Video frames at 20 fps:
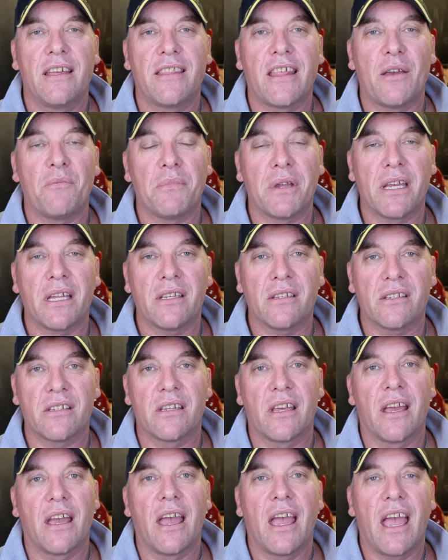That
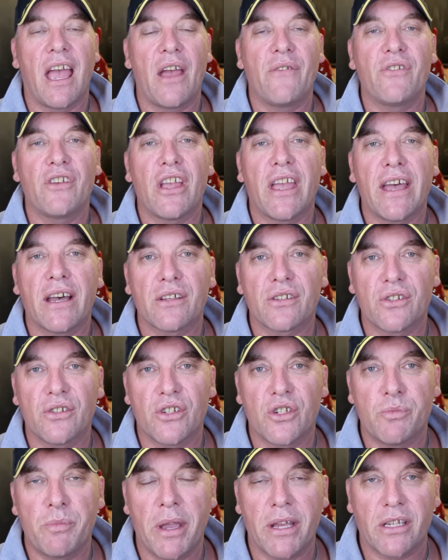means having your house
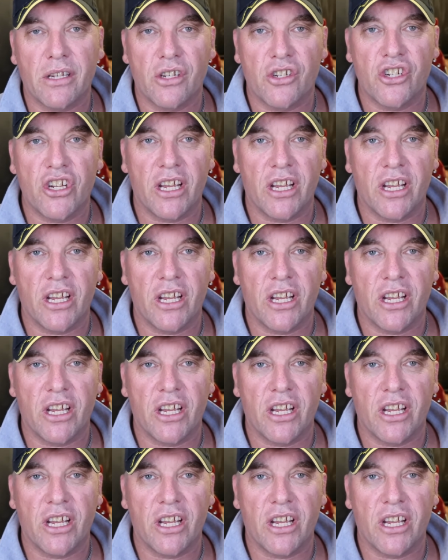inspected,